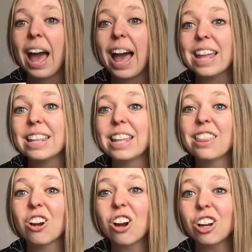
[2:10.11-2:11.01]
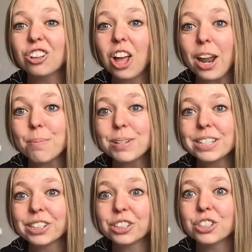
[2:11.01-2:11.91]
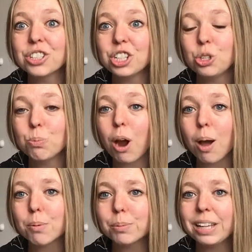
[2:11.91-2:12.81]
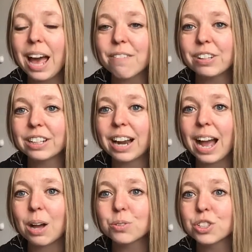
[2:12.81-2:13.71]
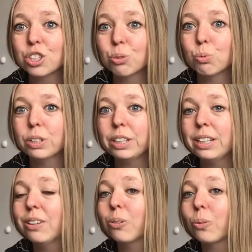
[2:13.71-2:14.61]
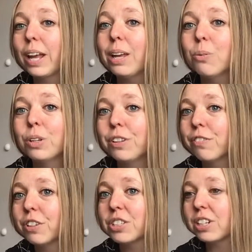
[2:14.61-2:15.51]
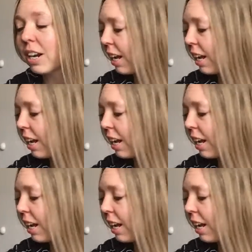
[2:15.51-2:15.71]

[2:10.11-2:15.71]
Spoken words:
And there are a lot of materials that you probably have at your house that are really great when you first start